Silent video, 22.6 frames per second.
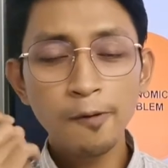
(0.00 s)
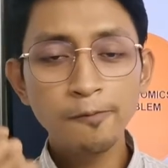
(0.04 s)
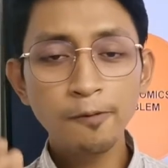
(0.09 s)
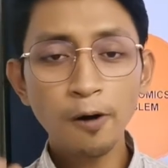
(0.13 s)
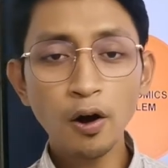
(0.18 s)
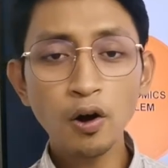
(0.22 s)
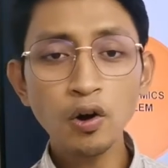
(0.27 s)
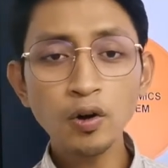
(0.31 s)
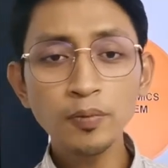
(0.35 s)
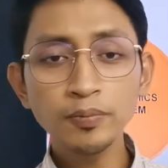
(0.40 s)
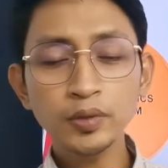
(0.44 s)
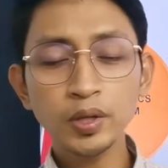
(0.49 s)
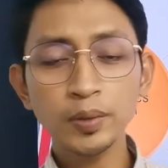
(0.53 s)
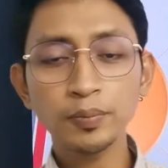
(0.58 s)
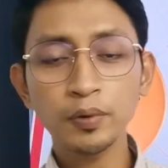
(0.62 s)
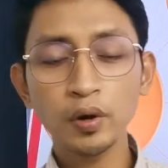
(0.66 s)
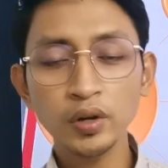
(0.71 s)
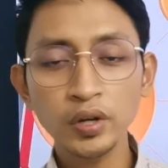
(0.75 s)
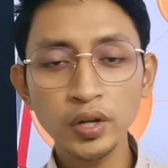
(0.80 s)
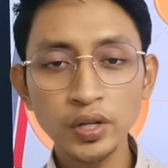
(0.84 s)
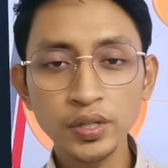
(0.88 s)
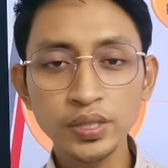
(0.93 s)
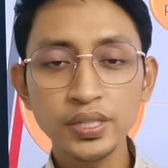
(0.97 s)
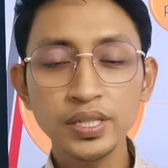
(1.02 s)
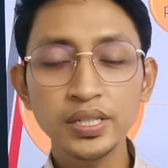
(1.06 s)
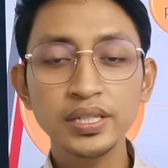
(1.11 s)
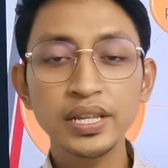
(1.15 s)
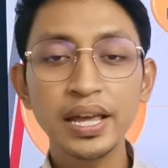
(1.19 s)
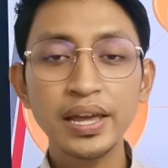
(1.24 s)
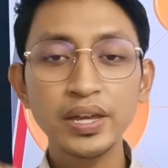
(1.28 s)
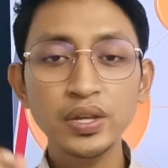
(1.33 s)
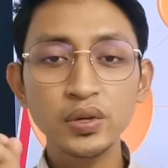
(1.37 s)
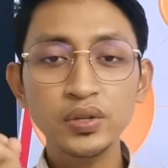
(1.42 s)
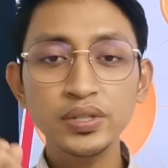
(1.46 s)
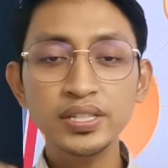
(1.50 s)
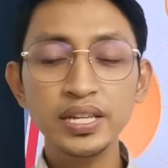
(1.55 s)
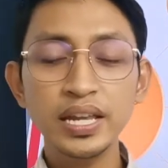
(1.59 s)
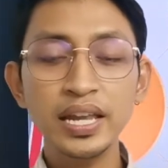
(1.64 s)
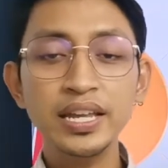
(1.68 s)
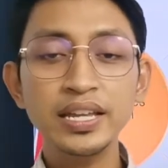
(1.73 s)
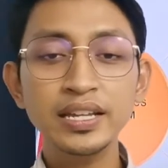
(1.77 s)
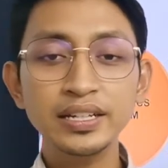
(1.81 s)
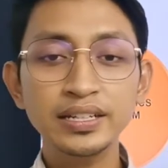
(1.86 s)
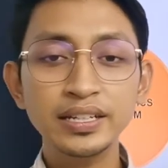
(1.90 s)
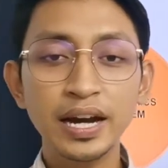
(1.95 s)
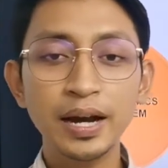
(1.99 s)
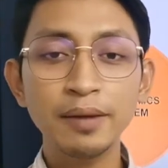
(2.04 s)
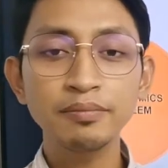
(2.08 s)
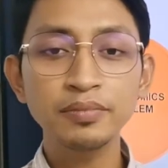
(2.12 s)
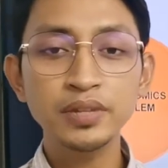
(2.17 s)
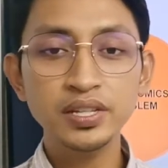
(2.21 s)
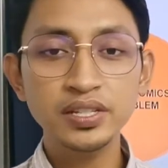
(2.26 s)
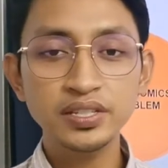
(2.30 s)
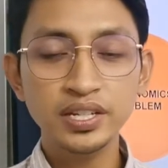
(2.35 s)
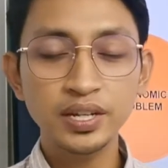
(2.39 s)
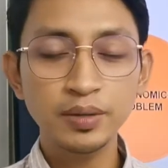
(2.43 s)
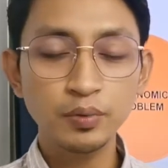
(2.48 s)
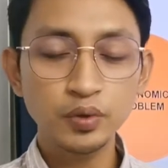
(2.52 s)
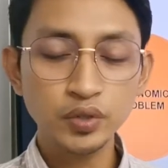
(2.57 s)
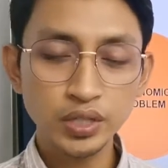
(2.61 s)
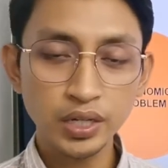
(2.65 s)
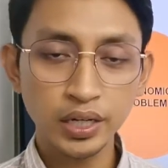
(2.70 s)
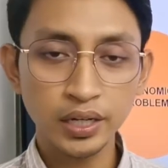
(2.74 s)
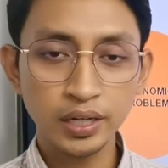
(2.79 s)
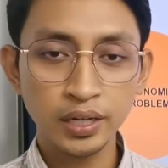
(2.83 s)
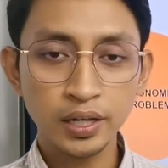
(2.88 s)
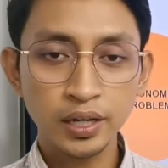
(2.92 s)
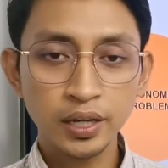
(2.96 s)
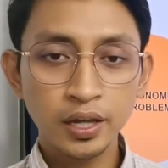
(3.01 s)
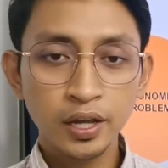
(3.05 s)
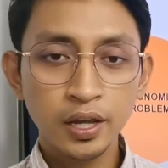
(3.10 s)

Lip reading: For whom to produce? They use income distribution.